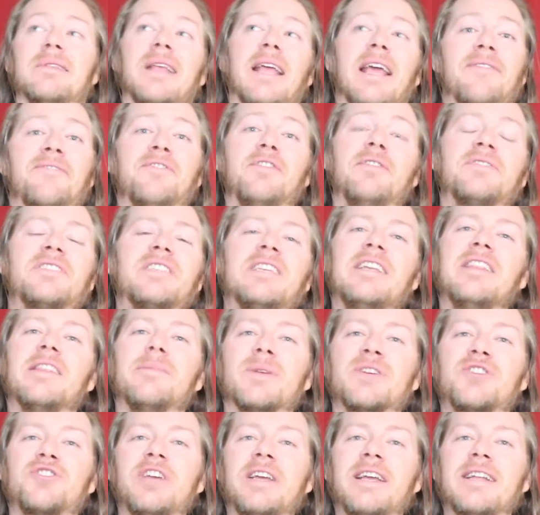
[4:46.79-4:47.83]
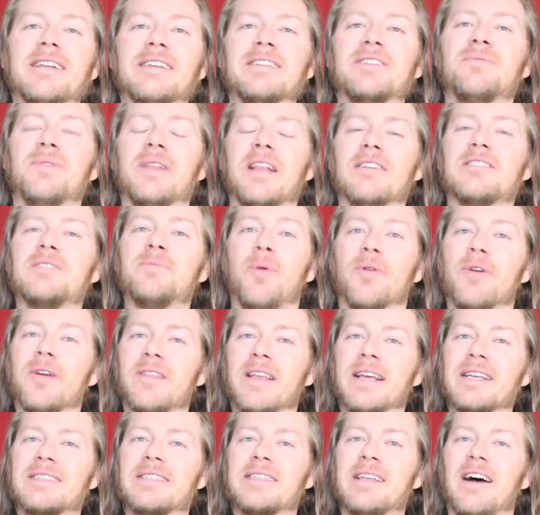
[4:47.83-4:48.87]
if you've seen The Machinist, without
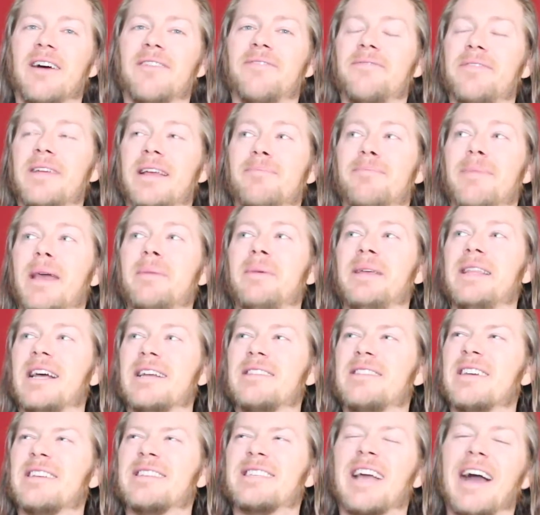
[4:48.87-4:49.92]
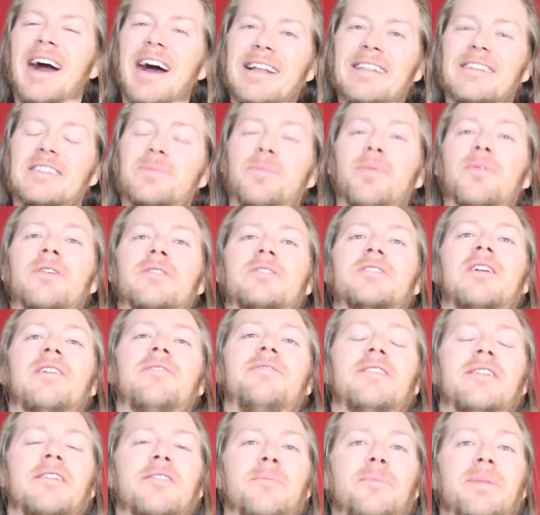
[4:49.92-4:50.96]
spoiling stuff, and maybe that does kind of spoil stuff
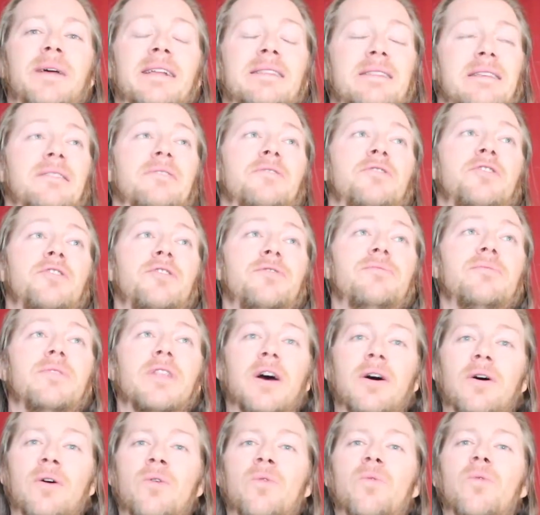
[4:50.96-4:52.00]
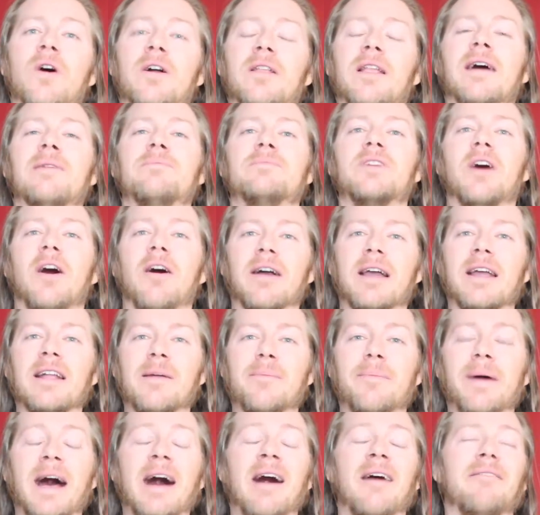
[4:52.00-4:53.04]
a little bit, you know what I'm talking
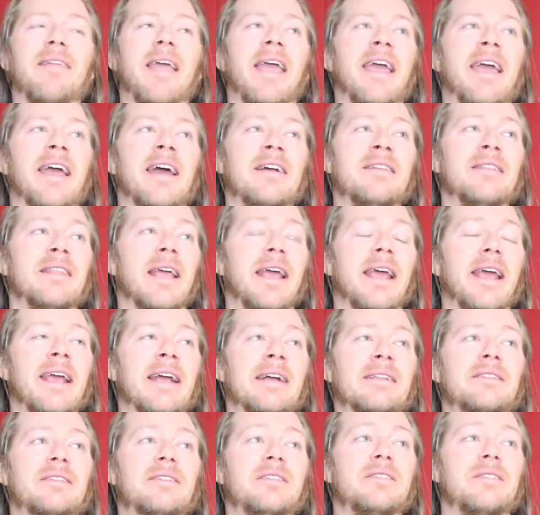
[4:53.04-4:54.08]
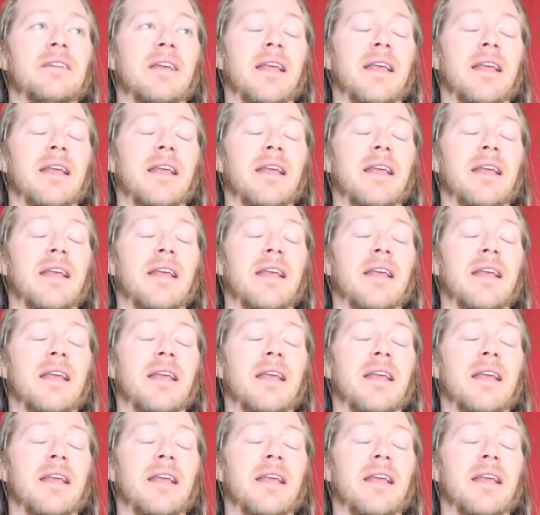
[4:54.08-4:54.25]
about, and it's